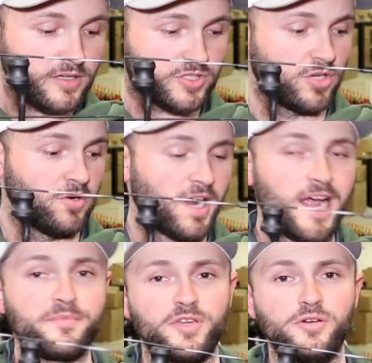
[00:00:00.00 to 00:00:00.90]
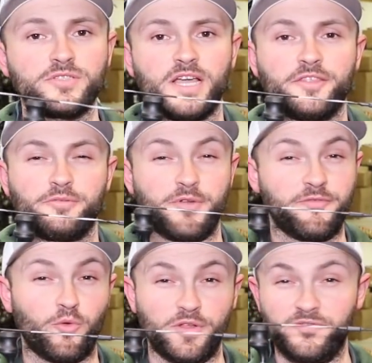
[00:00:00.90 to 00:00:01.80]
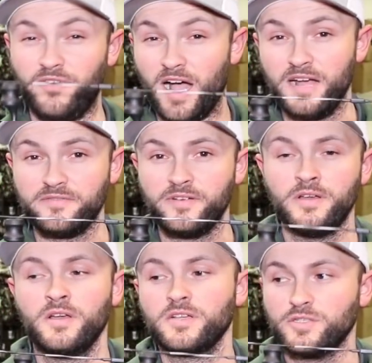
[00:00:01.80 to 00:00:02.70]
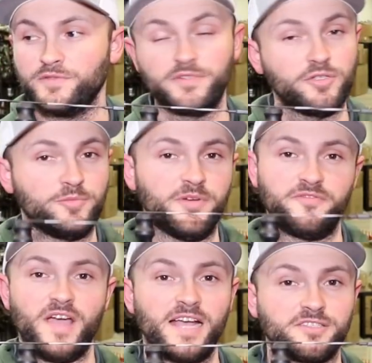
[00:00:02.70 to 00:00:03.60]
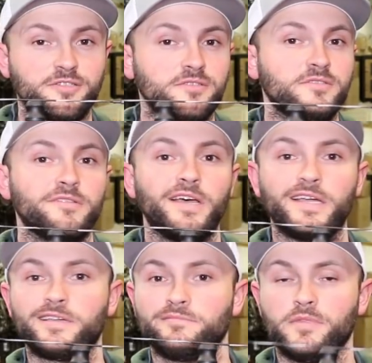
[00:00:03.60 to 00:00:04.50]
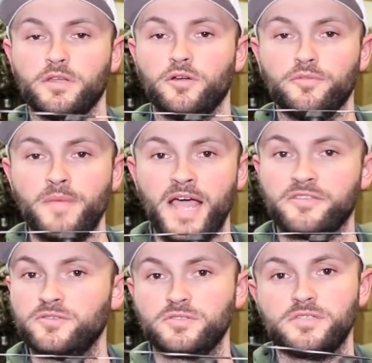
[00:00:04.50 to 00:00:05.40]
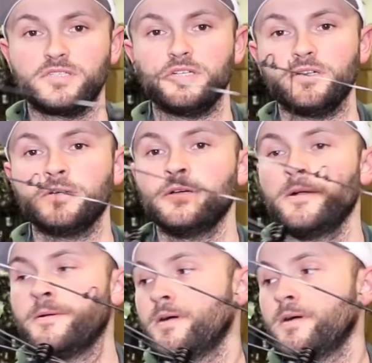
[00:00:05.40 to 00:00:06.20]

So it IBOs at 345, so even a little bit faster than like, you know, the Matthews this year.